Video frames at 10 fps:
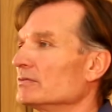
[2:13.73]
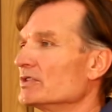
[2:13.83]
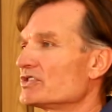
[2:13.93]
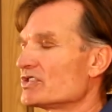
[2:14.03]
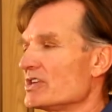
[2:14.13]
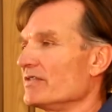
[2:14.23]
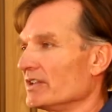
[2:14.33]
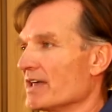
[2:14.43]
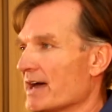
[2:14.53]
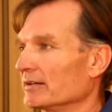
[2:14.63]

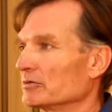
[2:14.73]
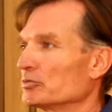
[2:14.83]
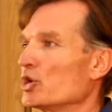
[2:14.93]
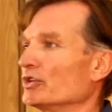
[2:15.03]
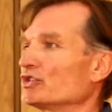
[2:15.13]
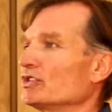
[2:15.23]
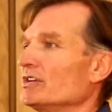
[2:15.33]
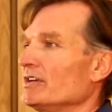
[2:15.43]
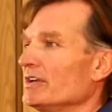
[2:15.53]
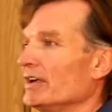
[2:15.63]
receiving that push
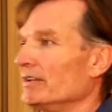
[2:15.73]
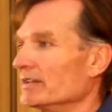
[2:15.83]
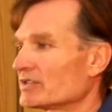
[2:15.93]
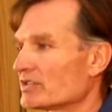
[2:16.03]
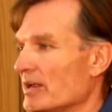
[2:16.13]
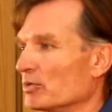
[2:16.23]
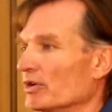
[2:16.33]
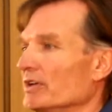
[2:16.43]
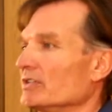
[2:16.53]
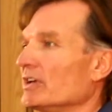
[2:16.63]
in the same
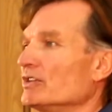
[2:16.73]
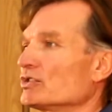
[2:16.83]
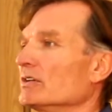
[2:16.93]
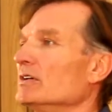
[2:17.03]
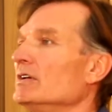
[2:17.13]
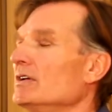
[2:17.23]
orientation.